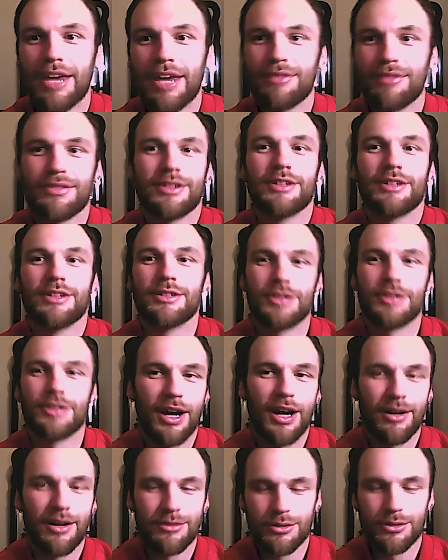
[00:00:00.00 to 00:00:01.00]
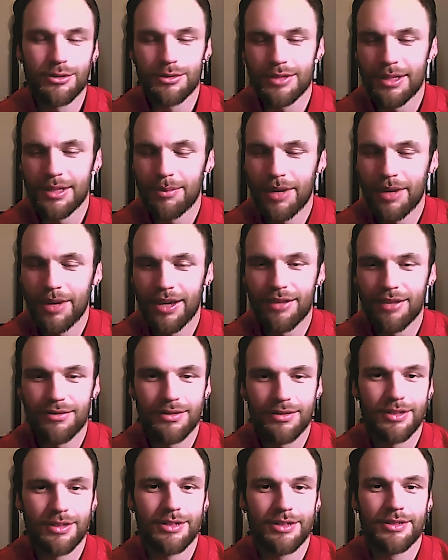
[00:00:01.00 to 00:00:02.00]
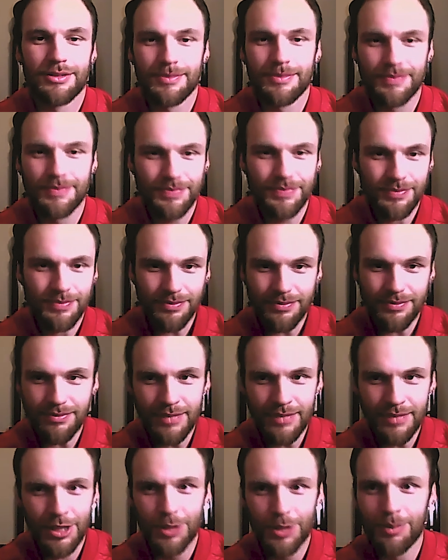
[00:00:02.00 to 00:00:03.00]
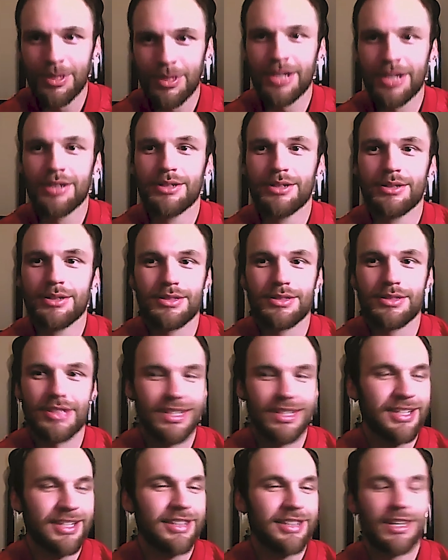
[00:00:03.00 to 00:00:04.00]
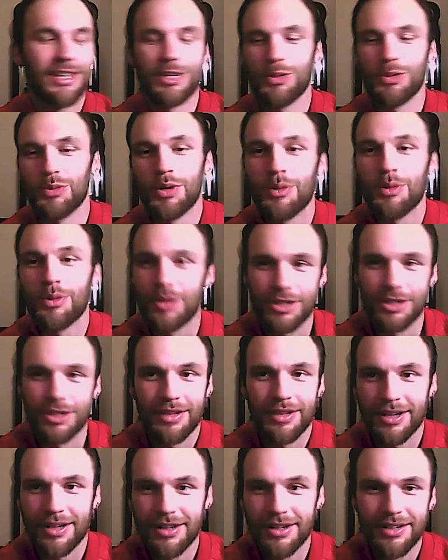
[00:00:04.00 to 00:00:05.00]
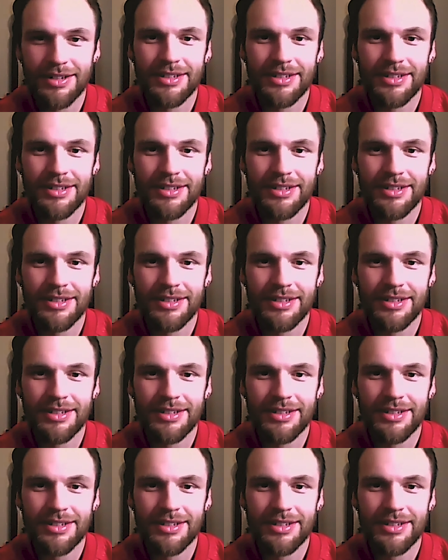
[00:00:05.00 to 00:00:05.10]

for your travel, they pay for your meals, anything you want when you're there.